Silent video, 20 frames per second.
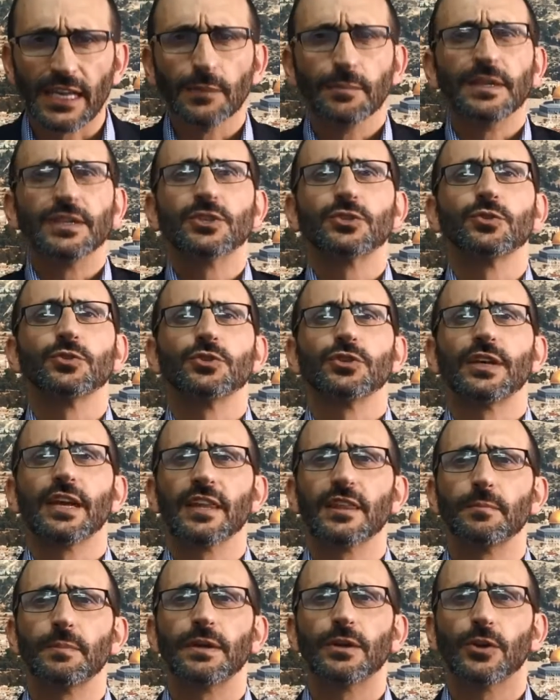enemies stood
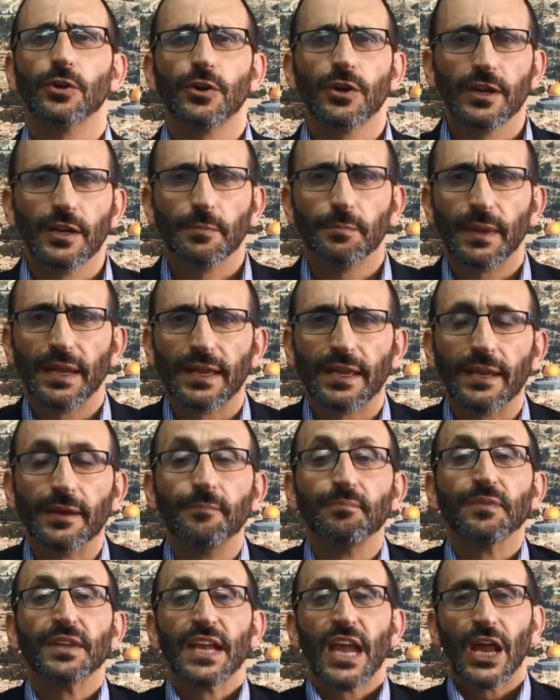together, Ben Gurion and
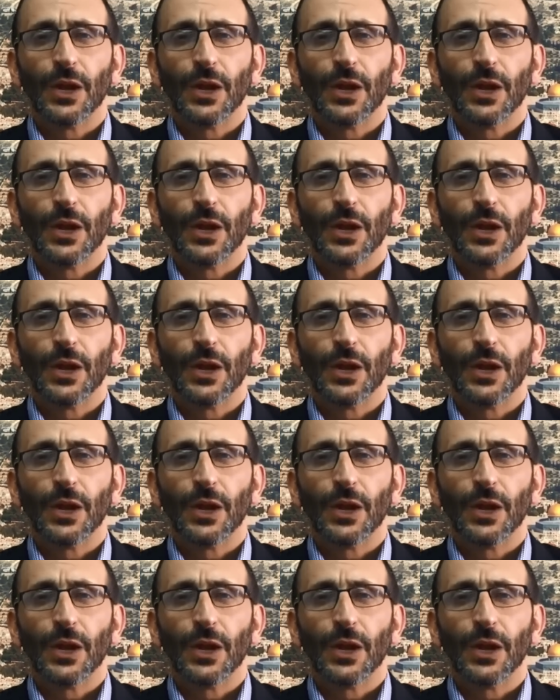Begin,